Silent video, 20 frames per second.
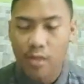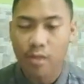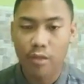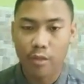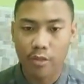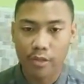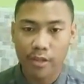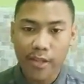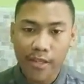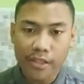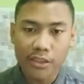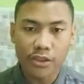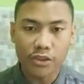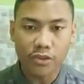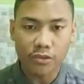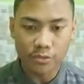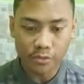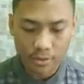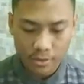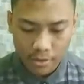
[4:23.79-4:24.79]
social
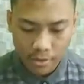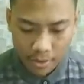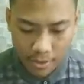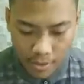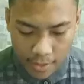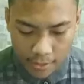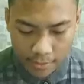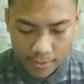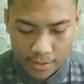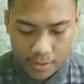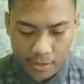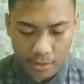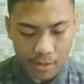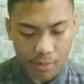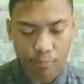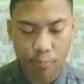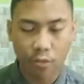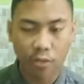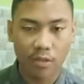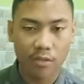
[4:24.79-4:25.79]
attitude, and their
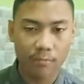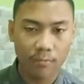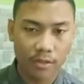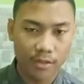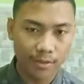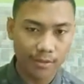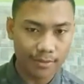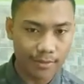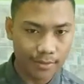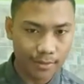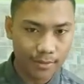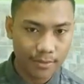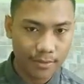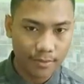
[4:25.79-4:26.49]
responsibility.